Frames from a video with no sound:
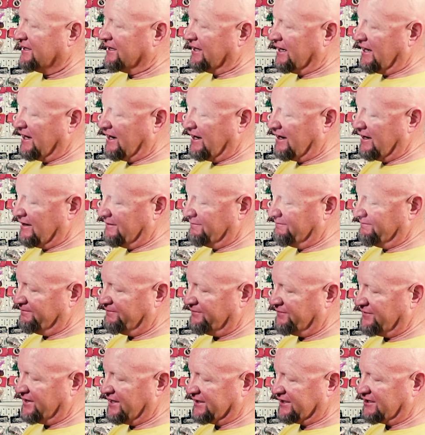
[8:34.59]

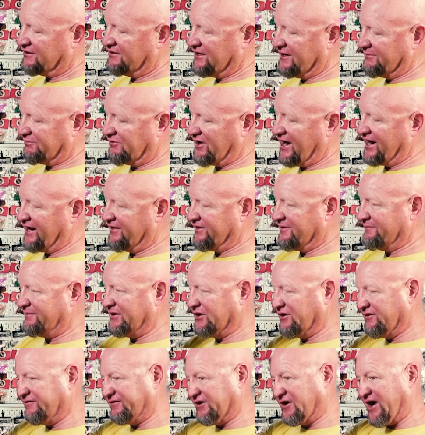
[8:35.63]
That clip right on the
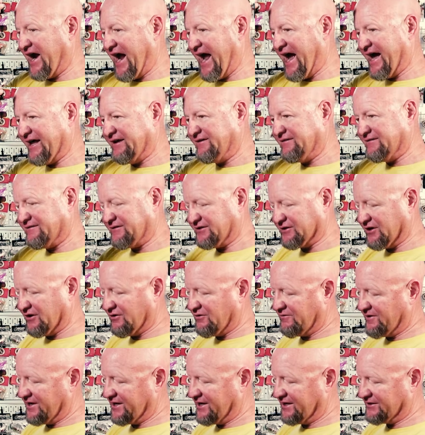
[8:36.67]
bill of your hat, so
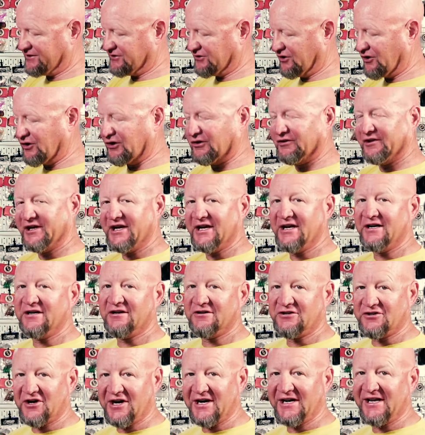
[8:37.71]
when it's early and
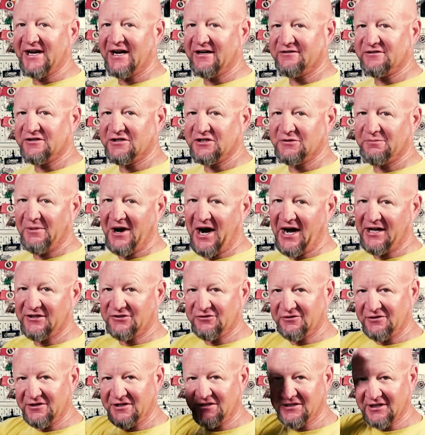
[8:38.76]
you're trying to get up to the spot, it's
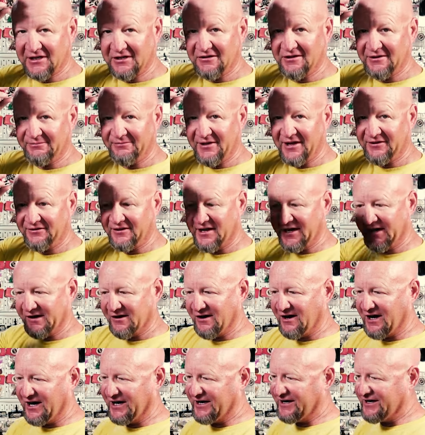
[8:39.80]
really easy to clip that thing
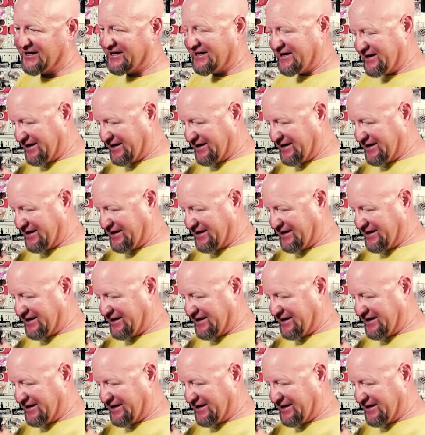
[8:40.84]
on.